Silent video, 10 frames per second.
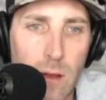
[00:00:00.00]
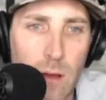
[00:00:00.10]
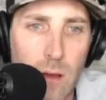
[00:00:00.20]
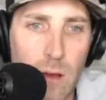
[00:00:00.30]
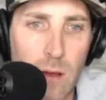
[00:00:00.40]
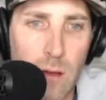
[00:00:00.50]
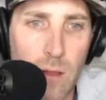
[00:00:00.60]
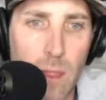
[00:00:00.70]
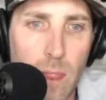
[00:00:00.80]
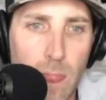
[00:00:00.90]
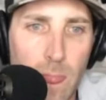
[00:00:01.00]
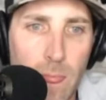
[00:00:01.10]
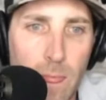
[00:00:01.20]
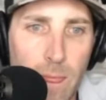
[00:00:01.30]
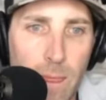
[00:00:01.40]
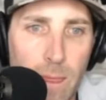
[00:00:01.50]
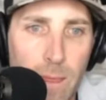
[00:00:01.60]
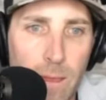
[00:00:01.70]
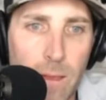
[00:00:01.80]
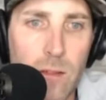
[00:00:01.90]

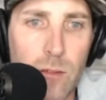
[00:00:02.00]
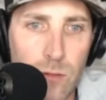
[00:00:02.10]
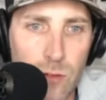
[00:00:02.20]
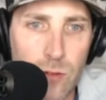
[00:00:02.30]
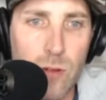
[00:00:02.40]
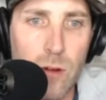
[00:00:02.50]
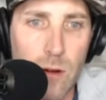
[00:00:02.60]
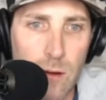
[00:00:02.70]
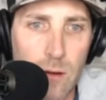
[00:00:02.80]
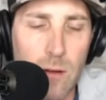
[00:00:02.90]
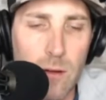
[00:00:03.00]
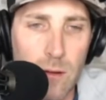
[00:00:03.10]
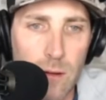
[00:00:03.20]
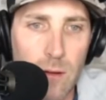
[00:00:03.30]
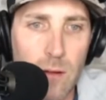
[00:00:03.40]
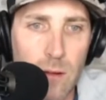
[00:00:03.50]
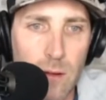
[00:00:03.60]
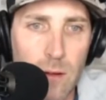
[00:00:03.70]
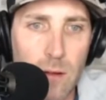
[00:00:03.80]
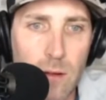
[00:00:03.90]

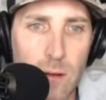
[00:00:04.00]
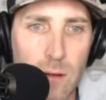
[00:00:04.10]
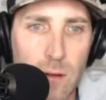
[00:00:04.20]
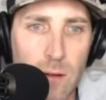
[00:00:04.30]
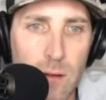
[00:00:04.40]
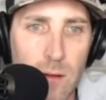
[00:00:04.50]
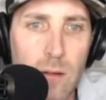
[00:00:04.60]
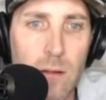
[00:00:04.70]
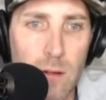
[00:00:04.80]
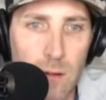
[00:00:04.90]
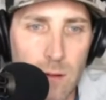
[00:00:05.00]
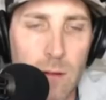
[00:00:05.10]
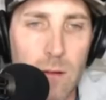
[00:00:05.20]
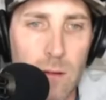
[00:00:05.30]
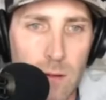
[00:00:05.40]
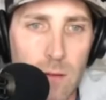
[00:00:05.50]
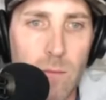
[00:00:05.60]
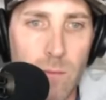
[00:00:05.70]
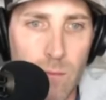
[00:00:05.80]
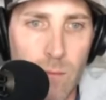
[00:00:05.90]

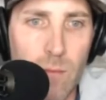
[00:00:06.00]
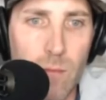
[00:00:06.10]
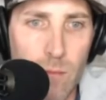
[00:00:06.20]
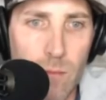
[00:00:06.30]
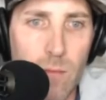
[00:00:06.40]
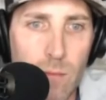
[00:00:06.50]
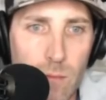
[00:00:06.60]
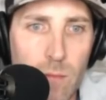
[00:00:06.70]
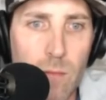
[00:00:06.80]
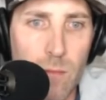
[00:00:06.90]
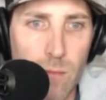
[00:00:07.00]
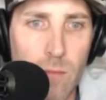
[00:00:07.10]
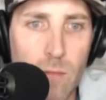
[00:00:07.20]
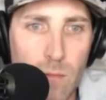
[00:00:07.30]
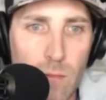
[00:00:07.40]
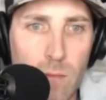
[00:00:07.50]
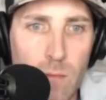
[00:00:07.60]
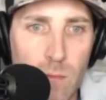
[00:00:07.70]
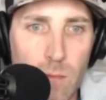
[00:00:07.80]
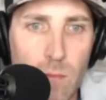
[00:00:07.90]
No words are spoken by the person on screen.